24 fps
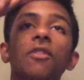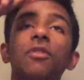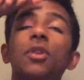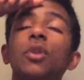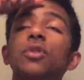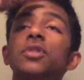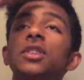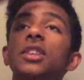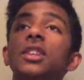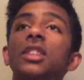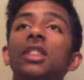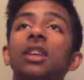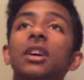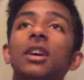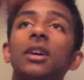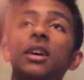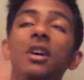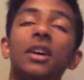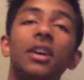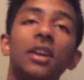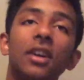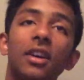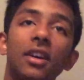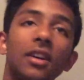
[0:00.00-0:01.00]
flows through
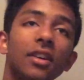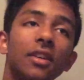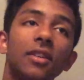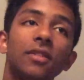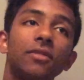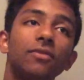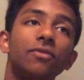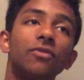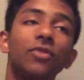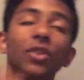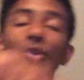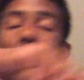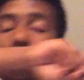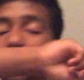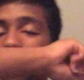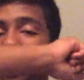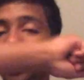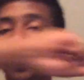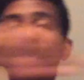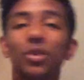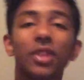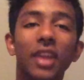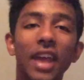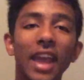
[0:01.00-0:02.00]
the
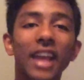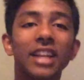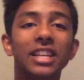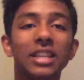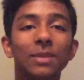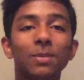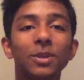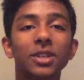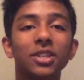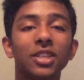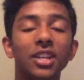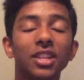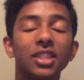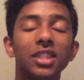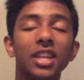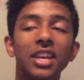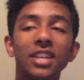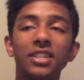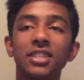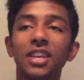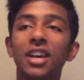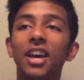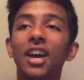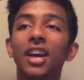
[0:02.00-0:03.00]
ATP
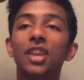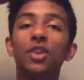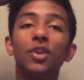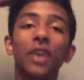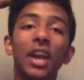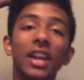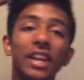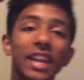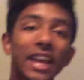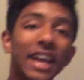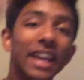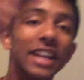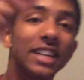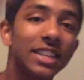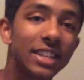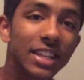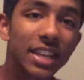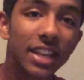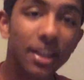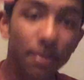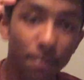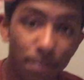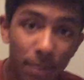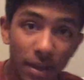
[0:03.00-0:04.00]
synthase, you get
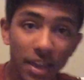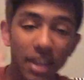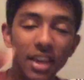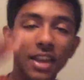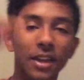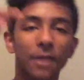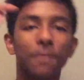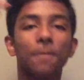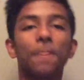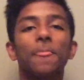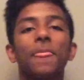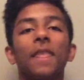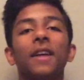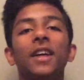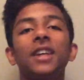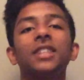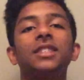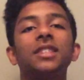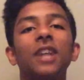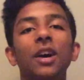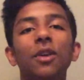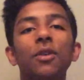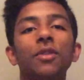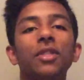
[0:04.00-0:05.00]
ATP.
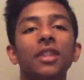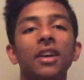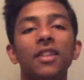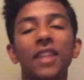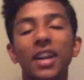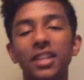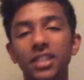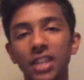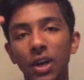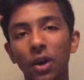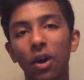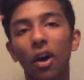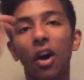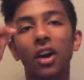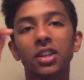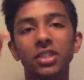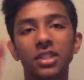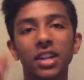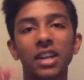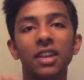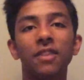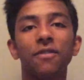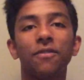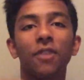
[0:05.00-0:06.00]
That's how
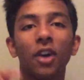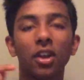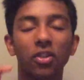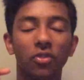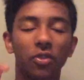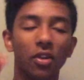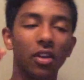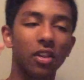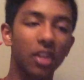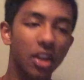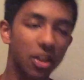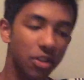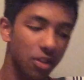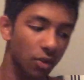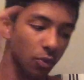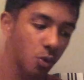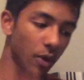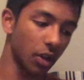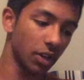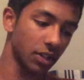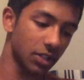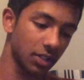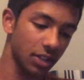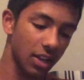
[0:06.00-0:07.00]
oxidative phosphorylation
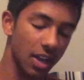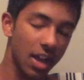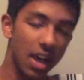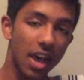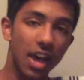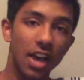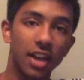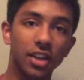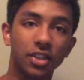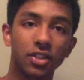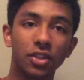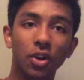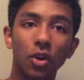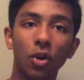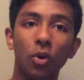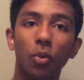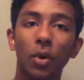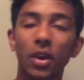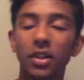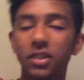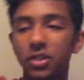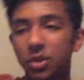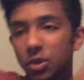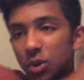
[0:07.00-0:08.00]
works. So
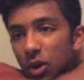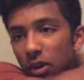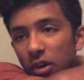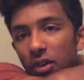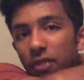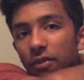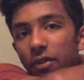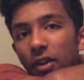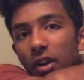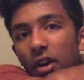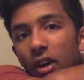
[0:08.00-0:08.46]
once you have